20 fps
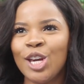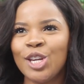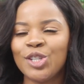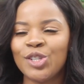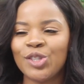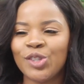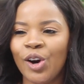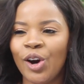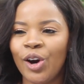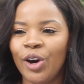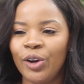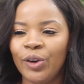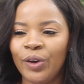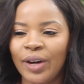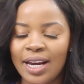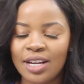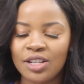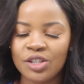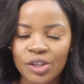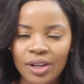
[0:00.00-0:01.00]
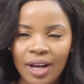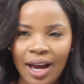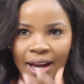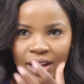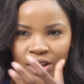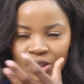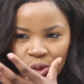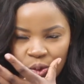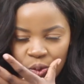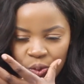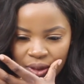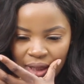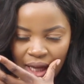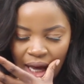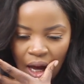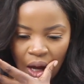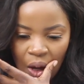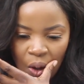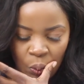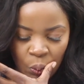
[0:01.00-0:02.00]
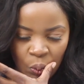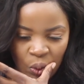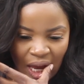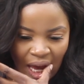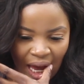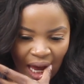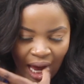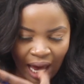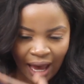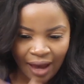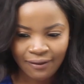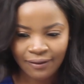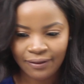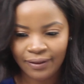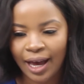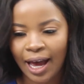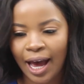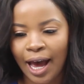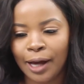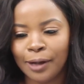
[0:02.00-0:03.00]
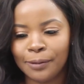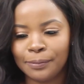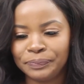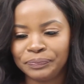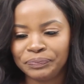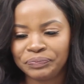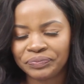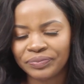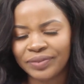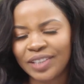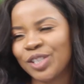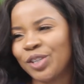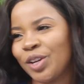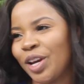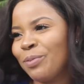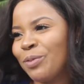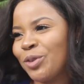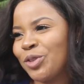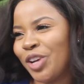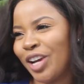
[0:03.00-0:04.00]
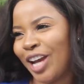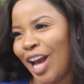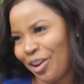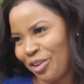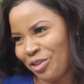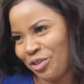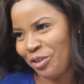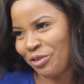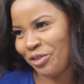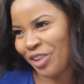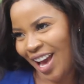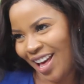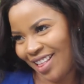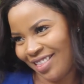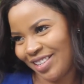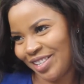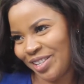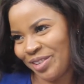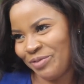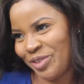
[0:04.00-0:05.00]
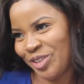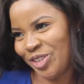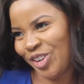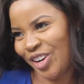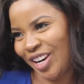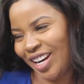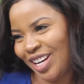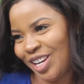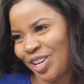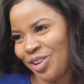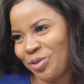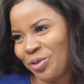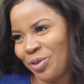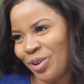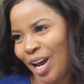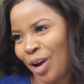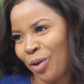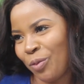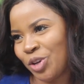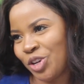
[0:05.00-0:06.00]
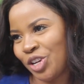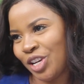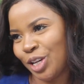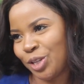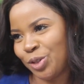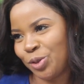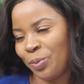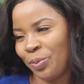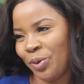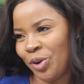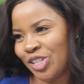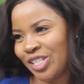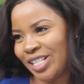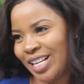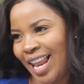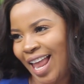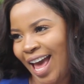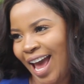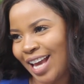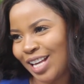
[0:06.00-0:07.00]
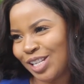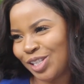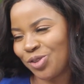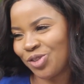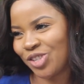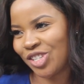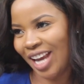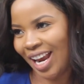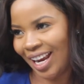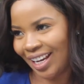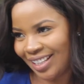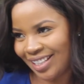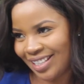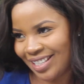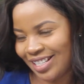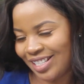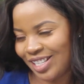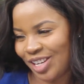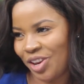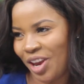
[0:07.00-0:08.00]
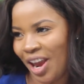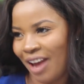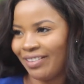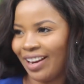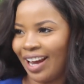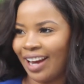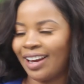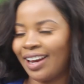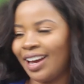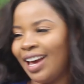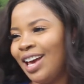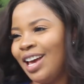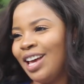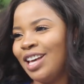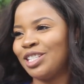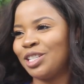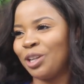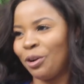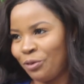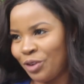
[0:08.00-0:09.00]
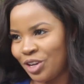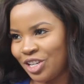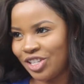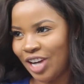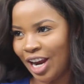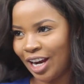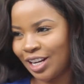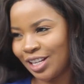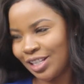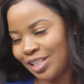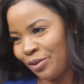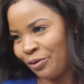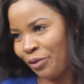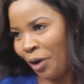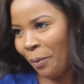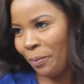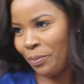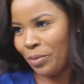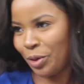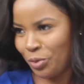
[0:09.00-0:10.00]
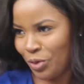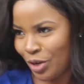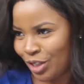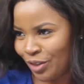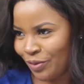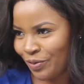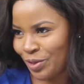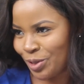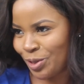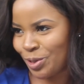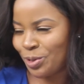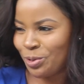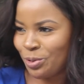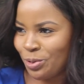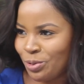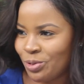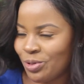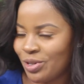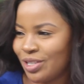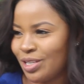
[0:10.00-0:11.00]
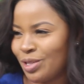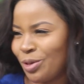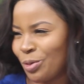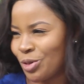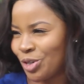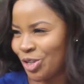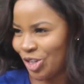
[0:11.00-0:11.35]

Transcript: So into high school now, we have um, so in matric. I don't know if you have this in matric. You know, like where you get to personalize your jackets and you have like different jackets from the rest of the school or